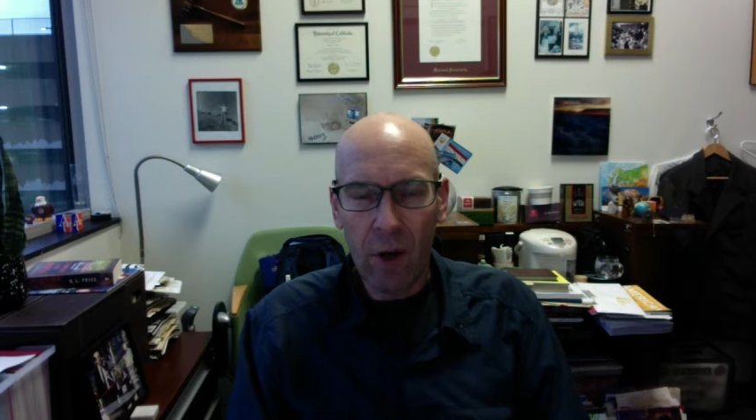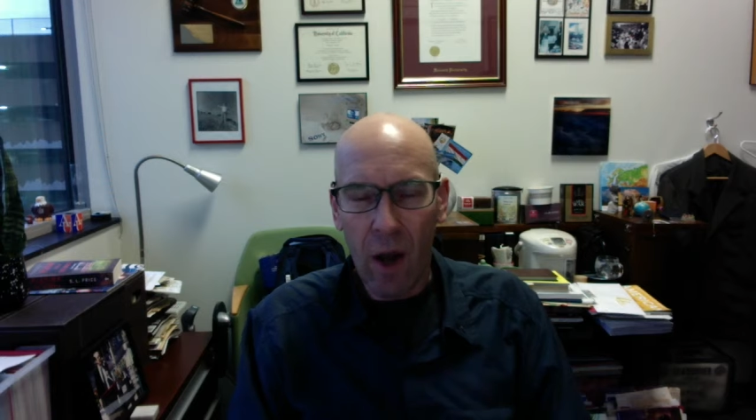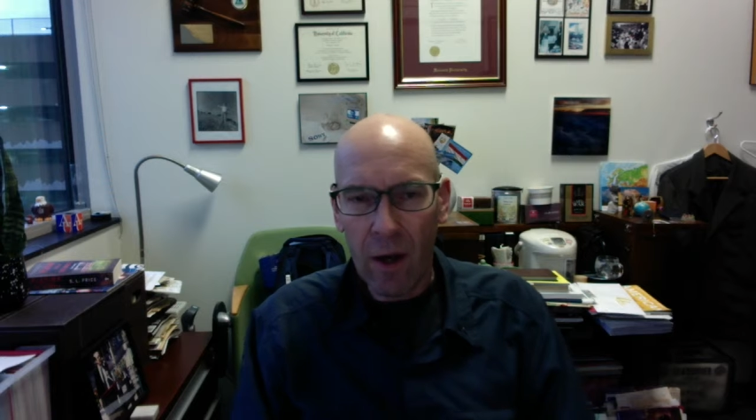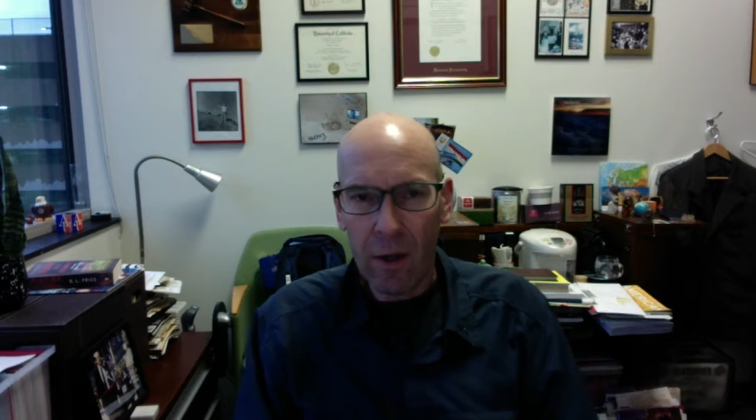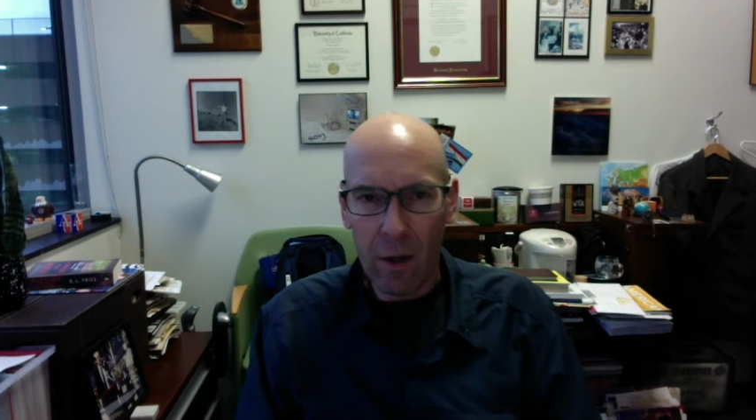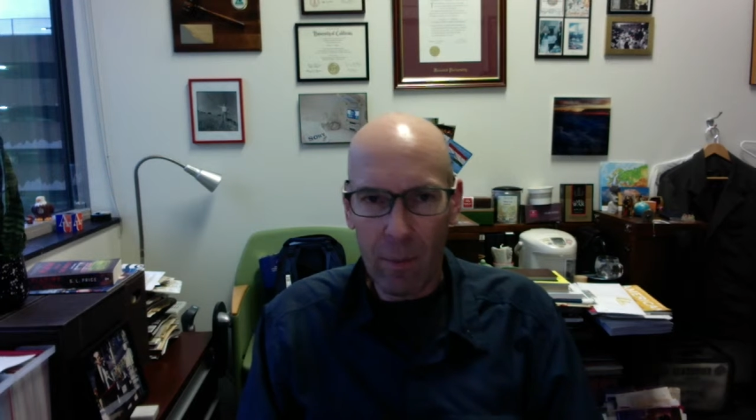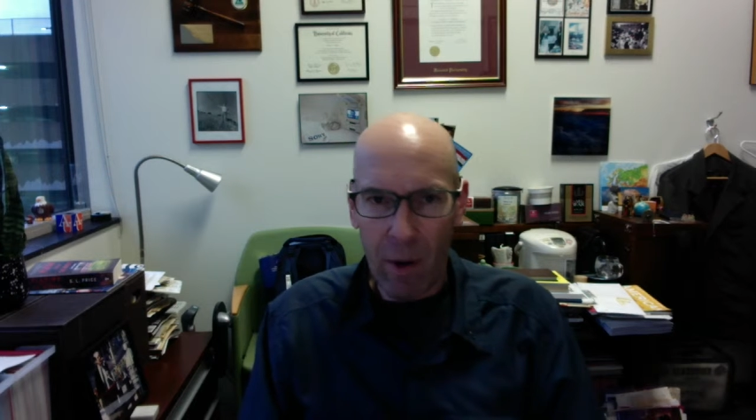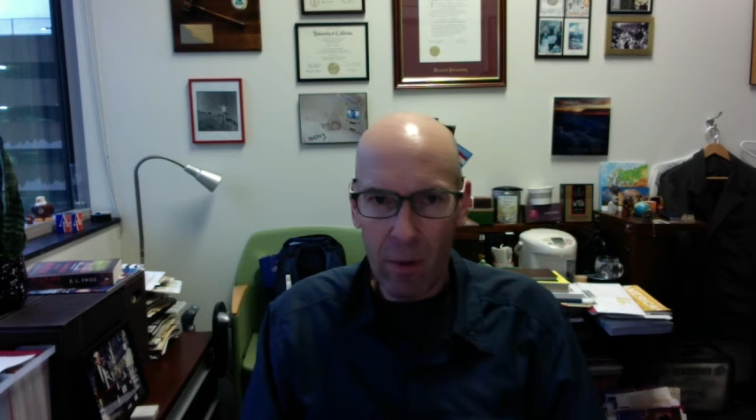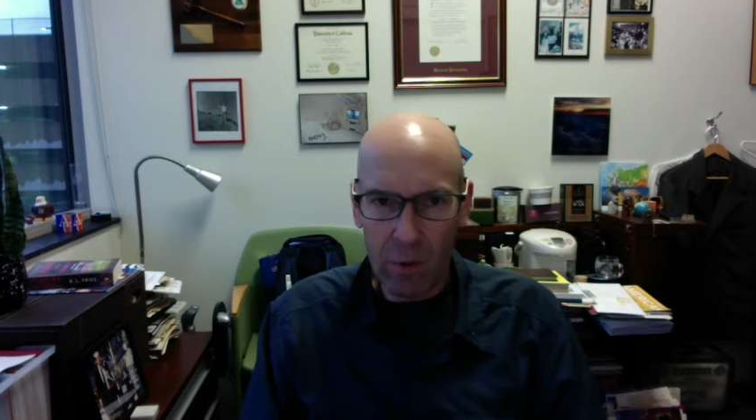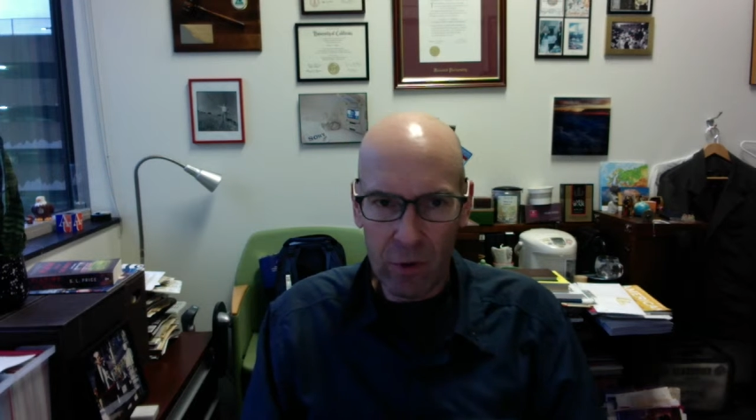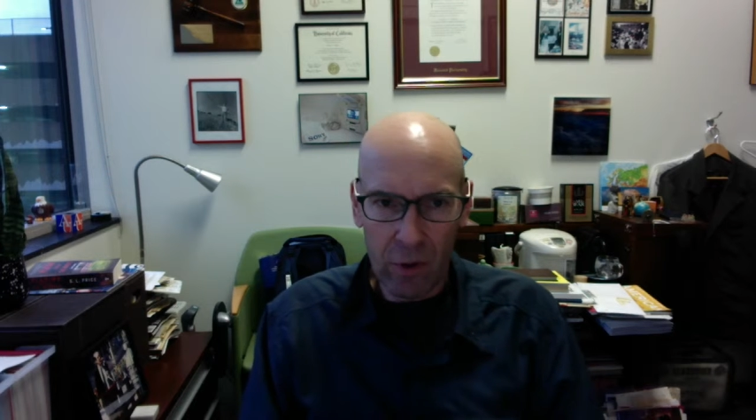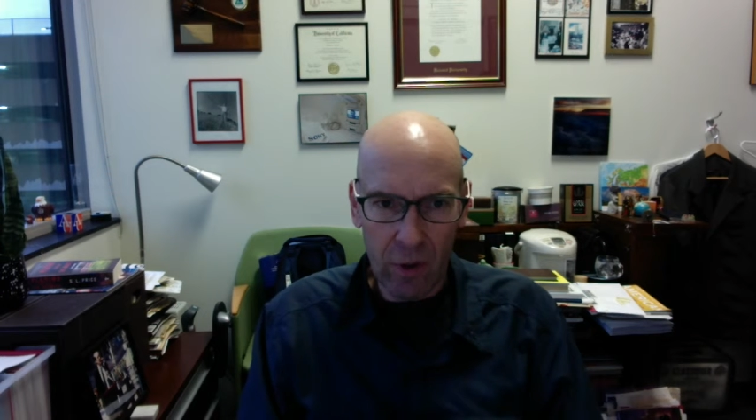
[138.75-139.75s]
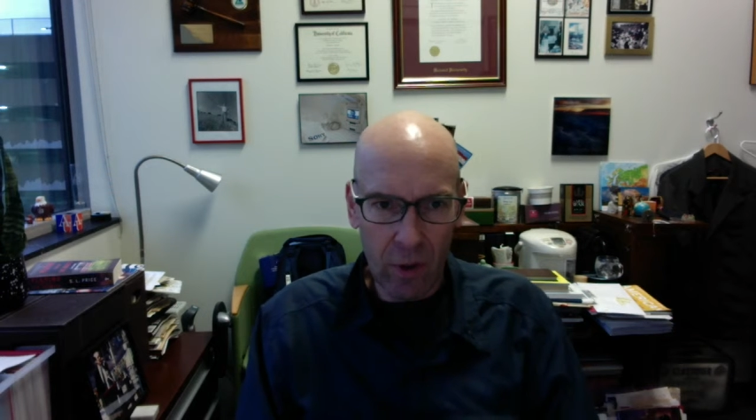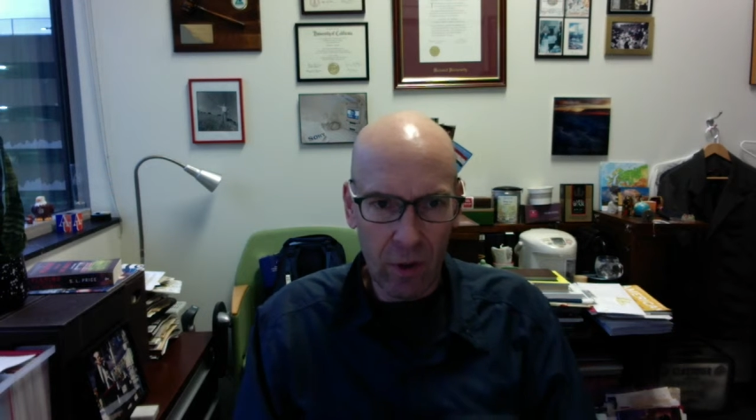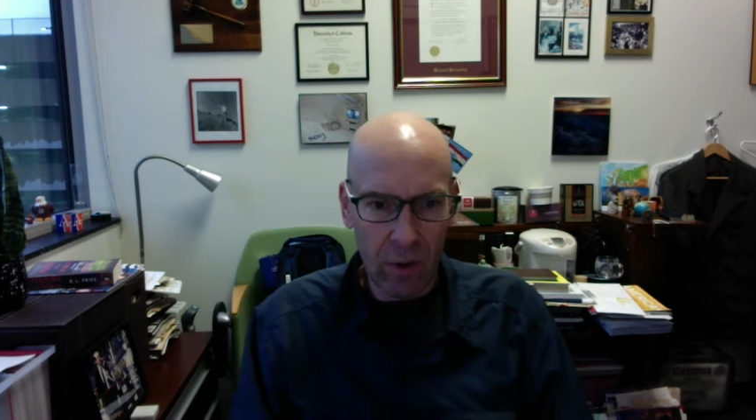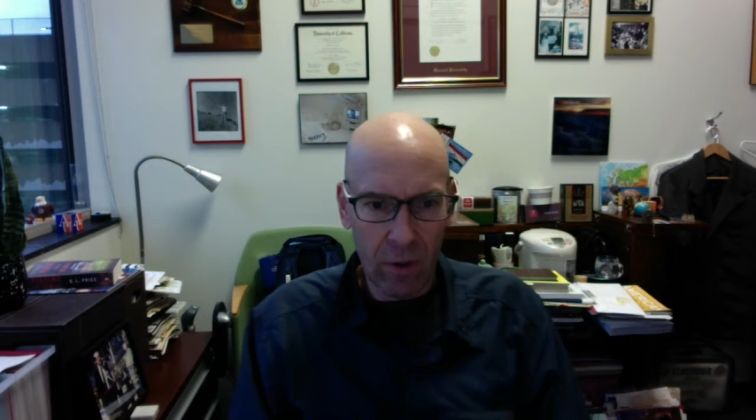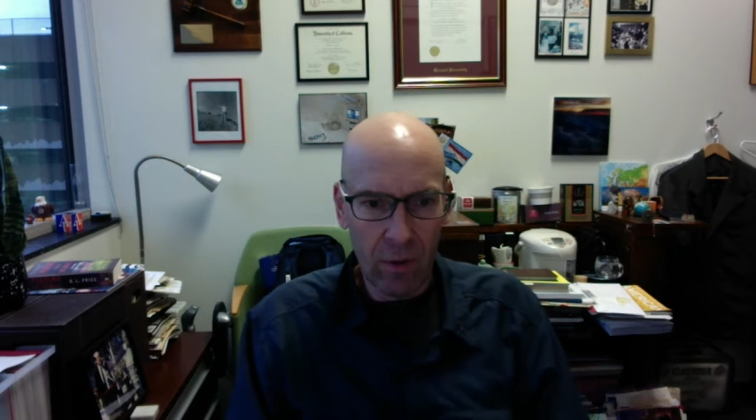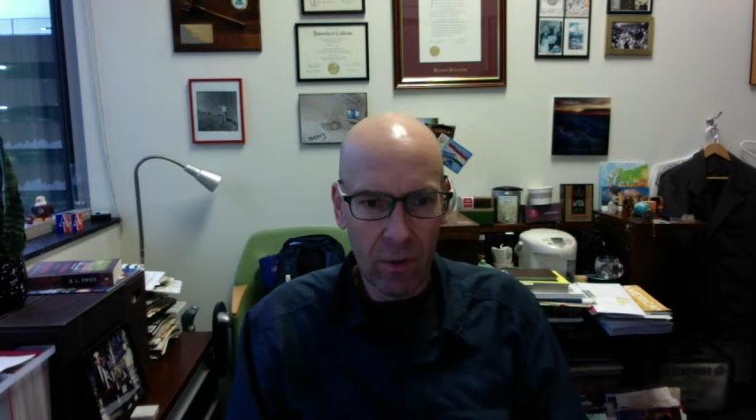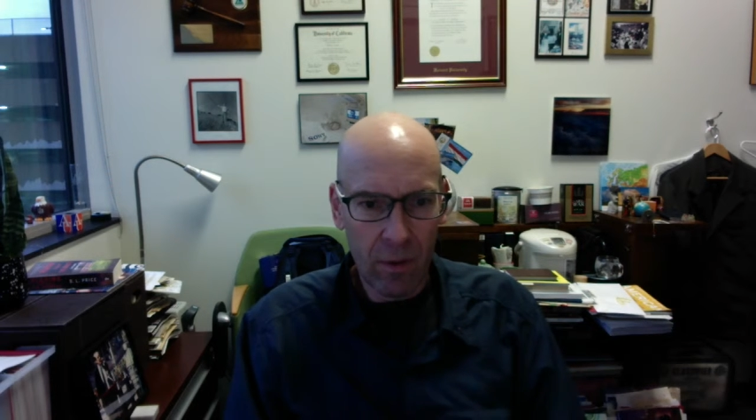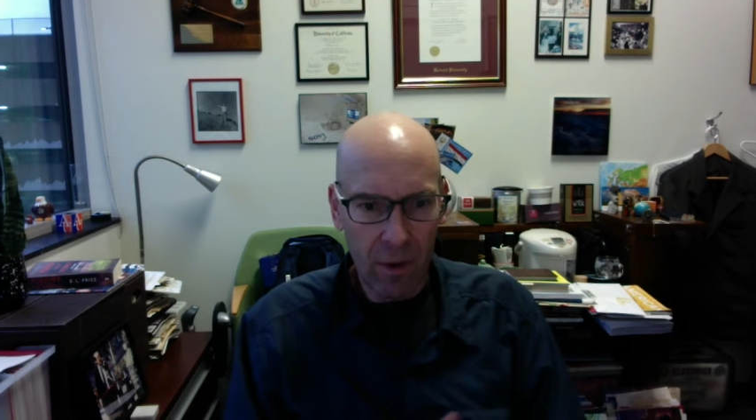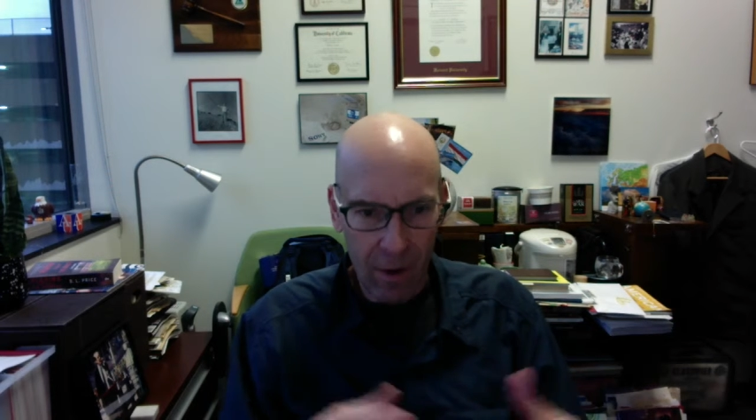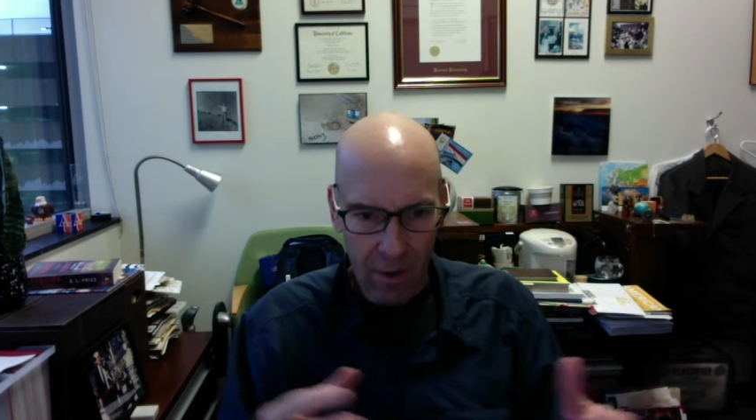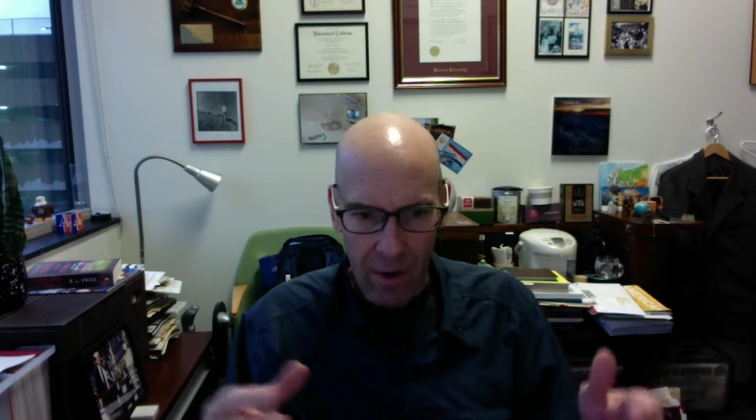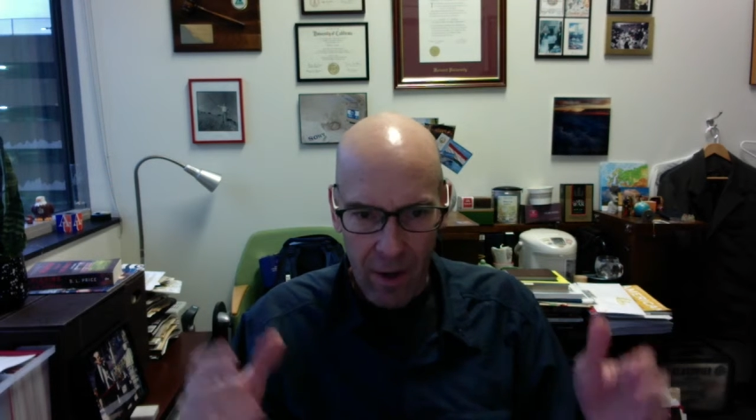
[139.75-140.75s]
talking about what you're going to do.
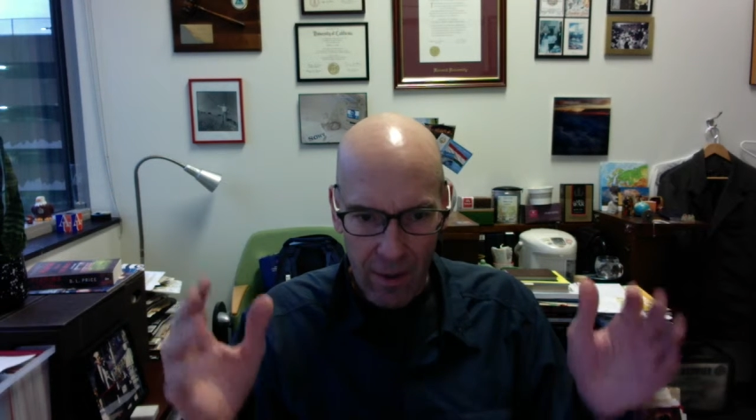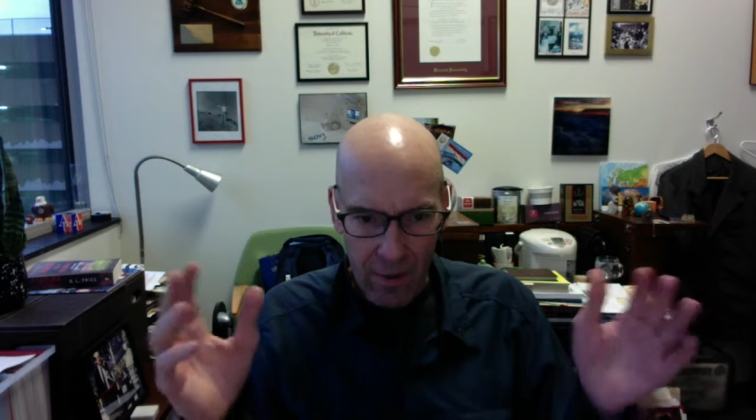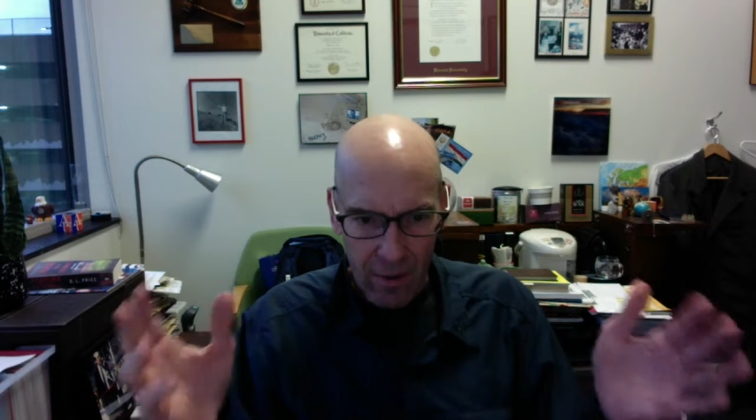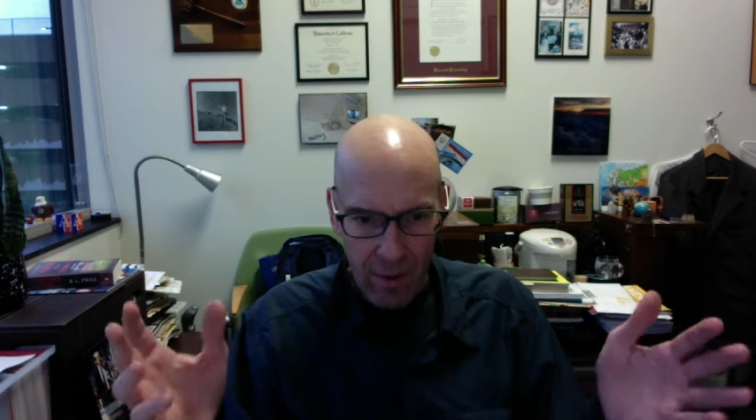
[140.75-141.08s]
All right?